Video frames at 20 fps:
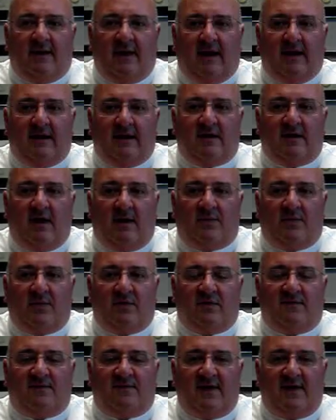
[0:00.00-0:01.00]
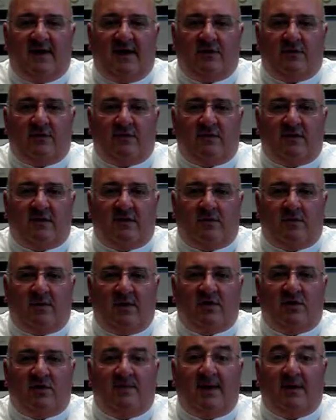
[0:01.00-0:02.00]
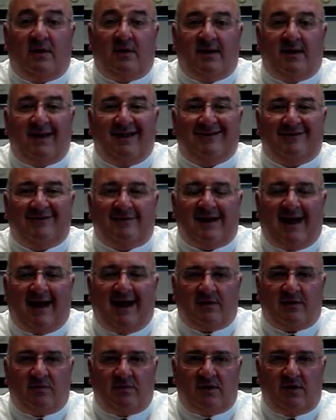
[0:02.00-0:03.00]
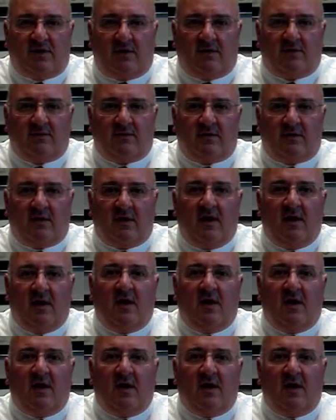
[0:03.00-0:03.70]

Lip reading: a couple's financial situation by looking at their tax returns.